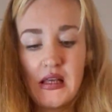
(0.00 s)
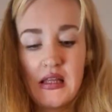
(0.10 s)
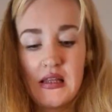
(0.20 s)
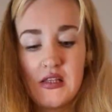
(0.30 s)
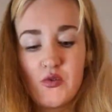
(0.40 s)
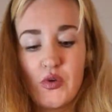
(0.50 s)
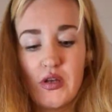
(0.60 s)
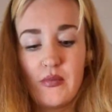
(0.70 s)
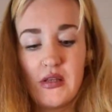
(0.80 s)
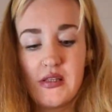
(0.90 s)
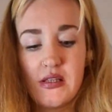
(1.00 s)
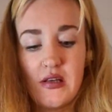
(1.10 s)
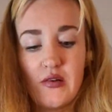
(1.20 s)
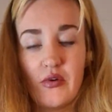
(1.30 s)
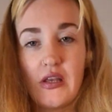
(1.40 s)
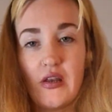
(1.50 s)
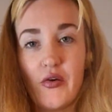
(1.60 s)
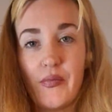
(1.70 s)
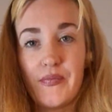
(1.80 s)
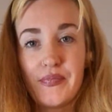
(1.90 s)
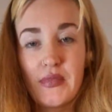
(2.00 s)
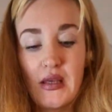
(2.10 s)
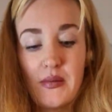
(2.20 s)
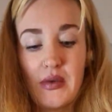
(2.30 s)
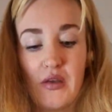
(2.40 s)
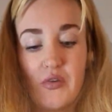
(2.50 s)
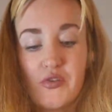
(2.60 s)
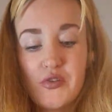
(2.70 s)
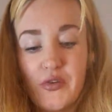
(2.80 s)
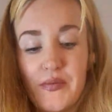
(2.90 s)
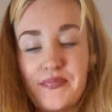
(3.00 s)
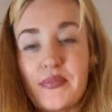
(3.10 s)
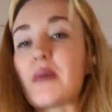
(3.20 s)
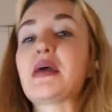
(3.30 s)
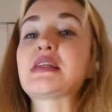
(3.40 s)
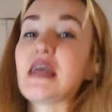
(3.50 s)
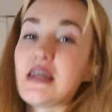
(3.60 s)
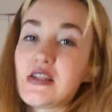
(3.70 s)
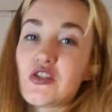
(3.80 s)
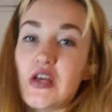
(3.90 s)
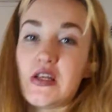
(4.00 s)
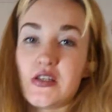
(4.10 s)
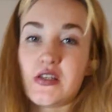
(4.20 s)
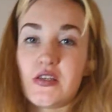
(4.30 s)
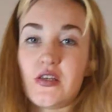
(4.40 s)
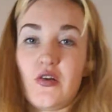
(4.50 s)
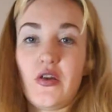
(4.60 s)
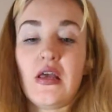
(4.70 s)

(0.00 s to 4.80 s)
That's what I'm listening right now. But I also, my taste changes a lot.